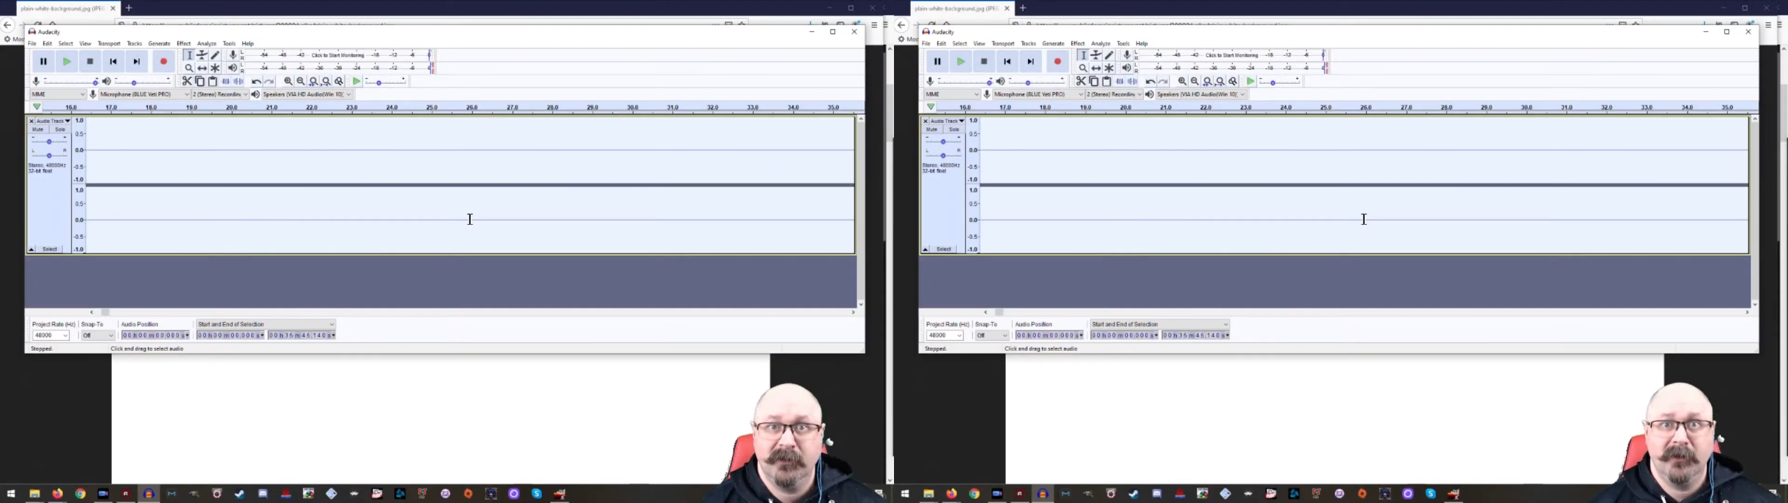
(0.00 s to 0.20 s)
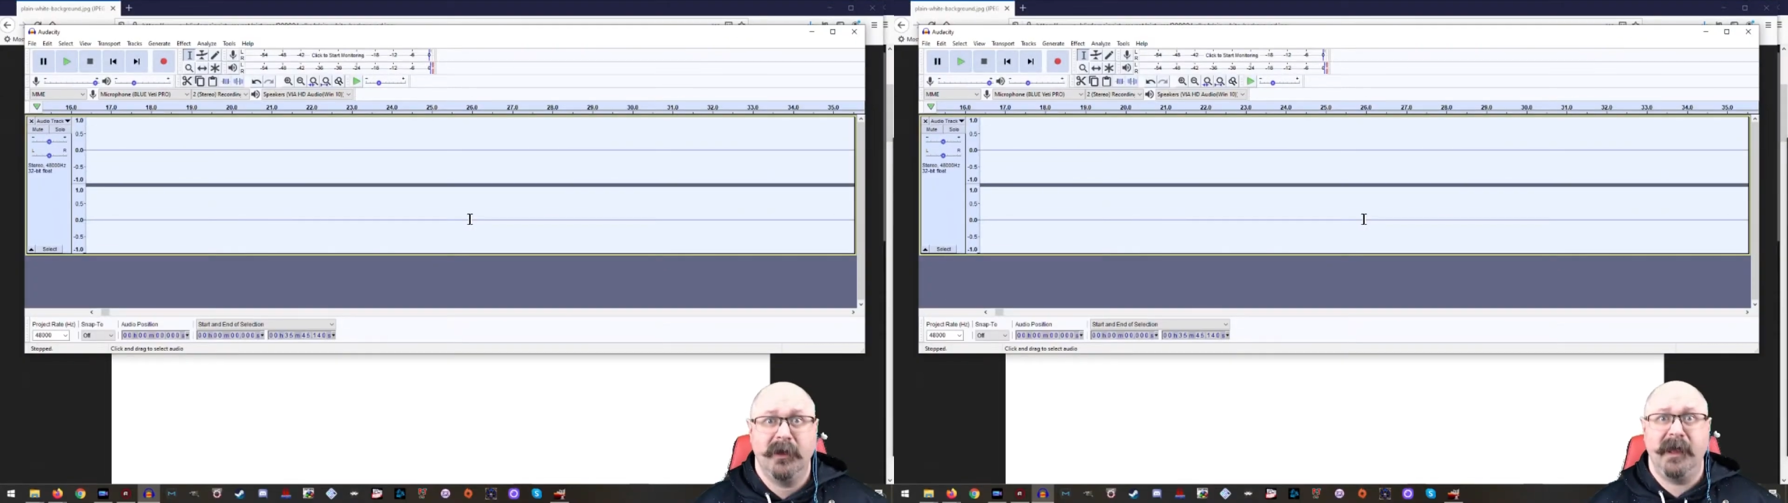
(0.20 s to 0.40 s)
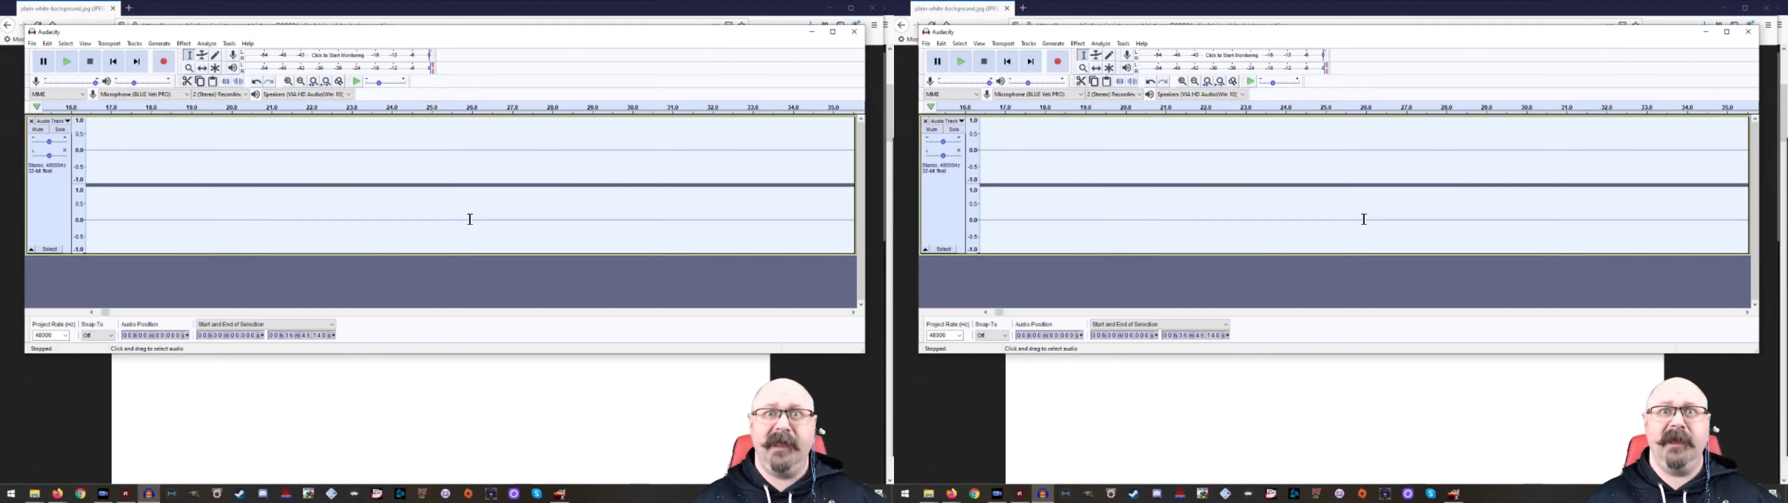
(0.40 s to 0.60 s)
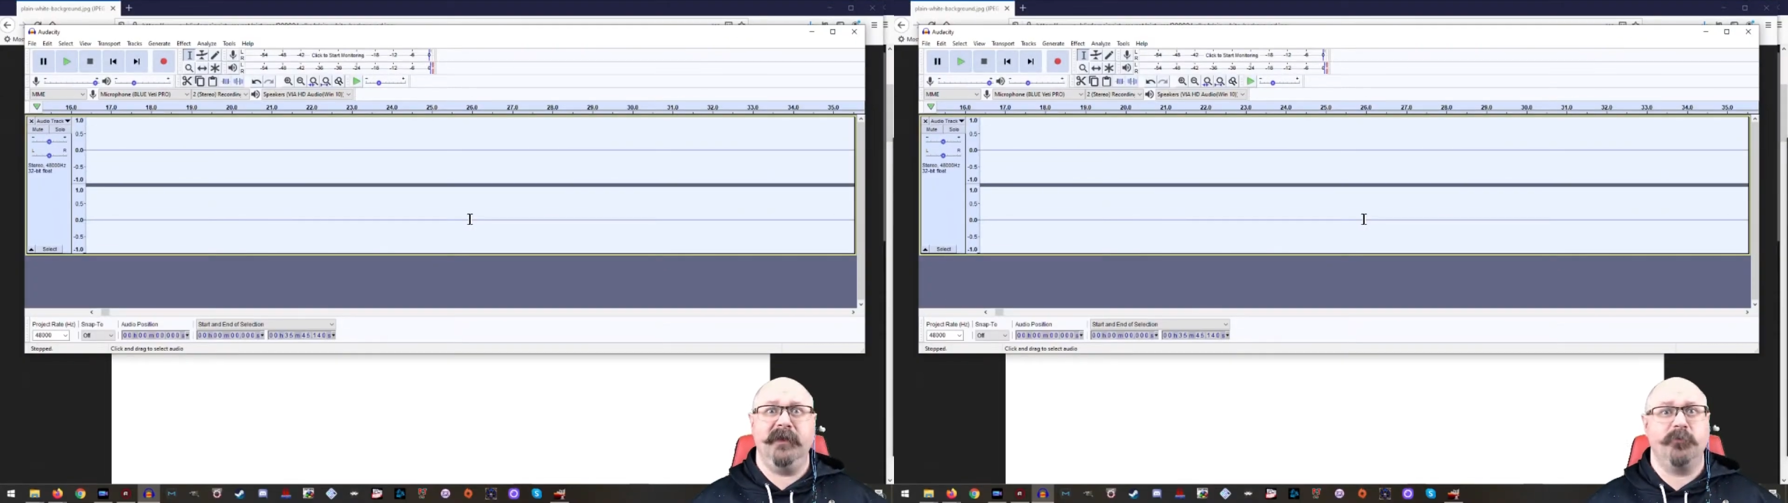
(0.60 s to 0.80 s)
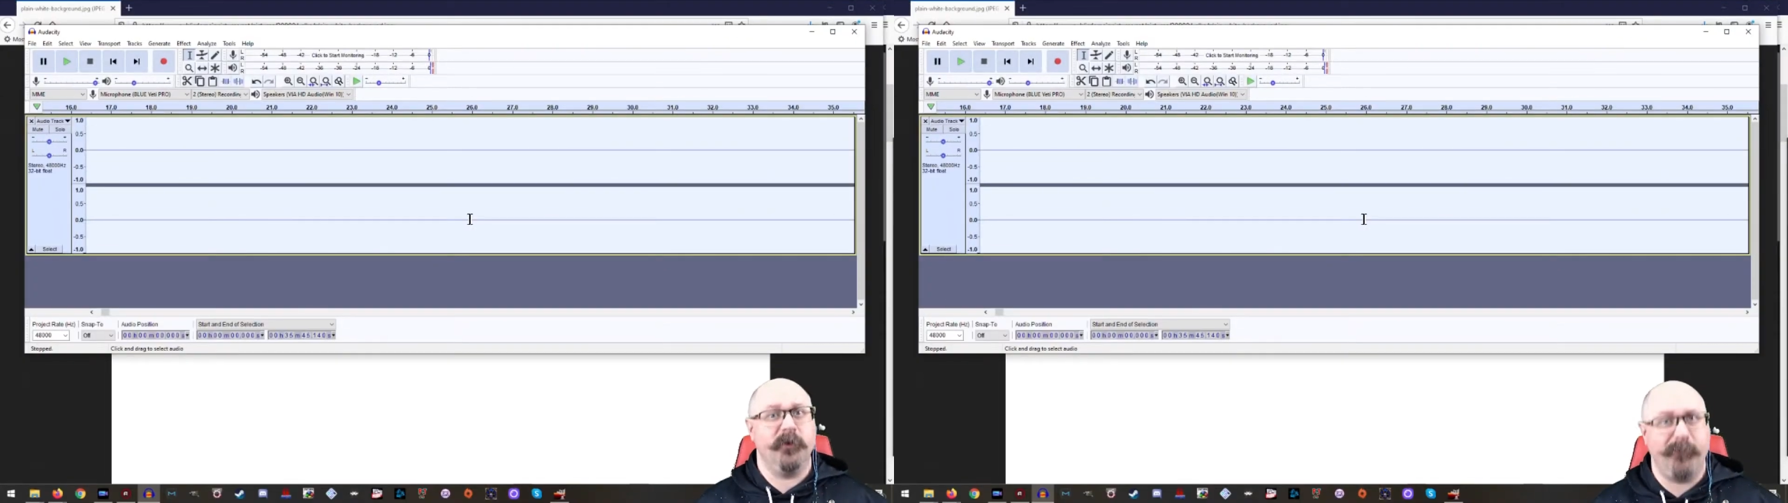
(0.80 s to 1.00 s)

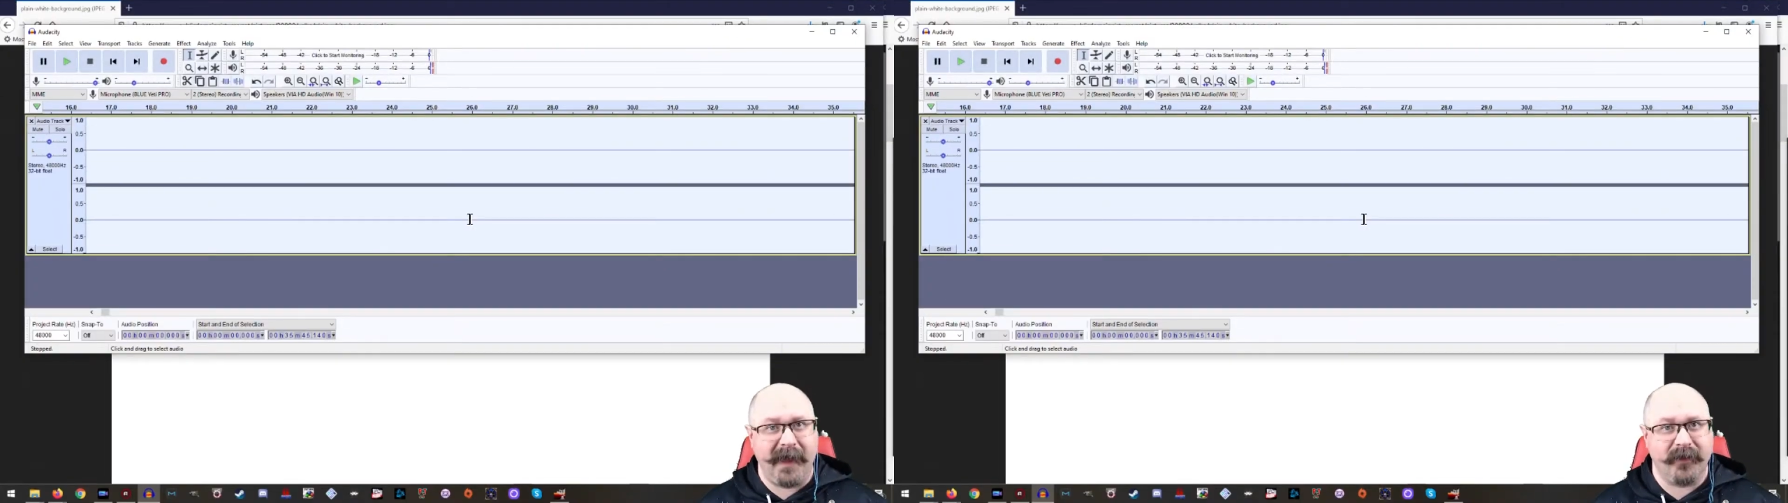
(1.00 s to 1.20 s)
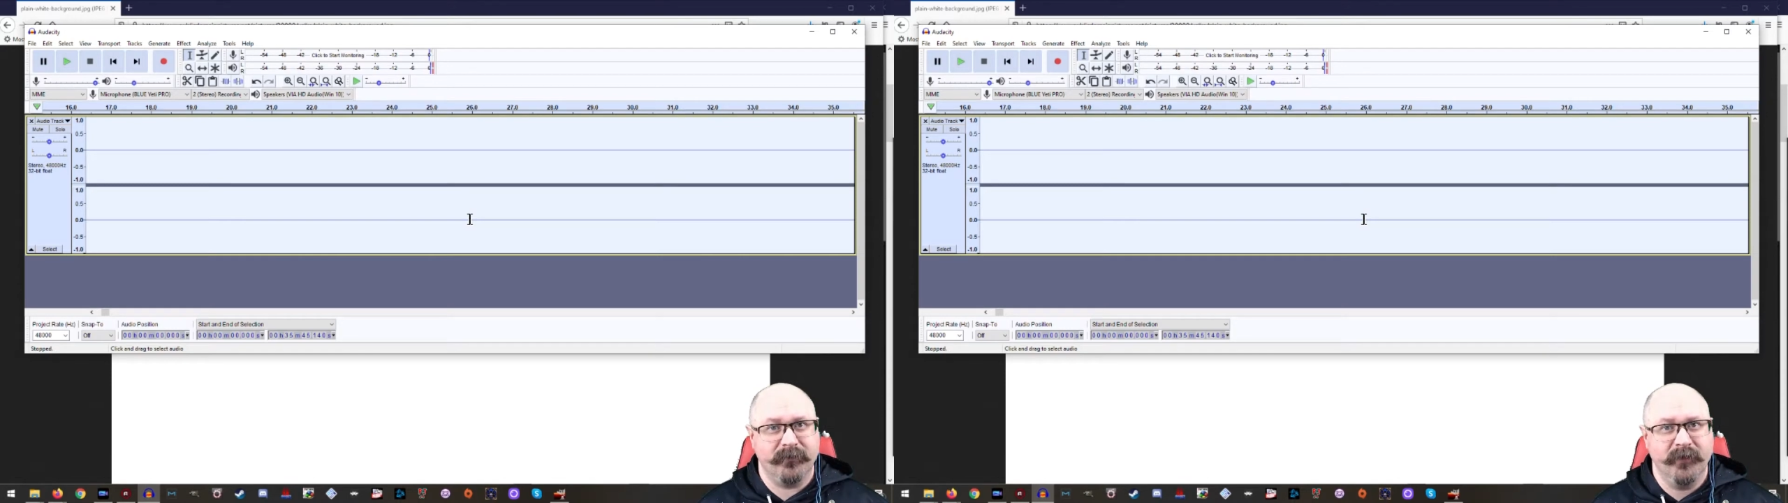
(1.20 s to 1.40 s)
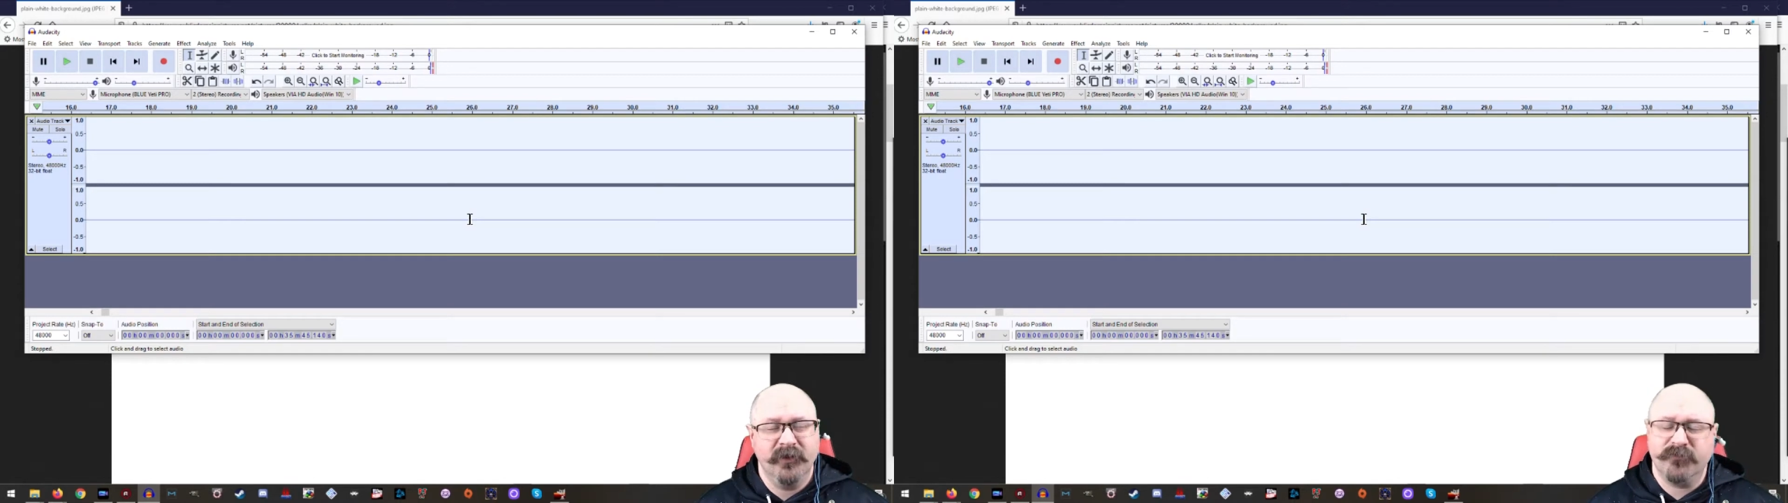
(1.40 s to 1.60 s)
And we're back.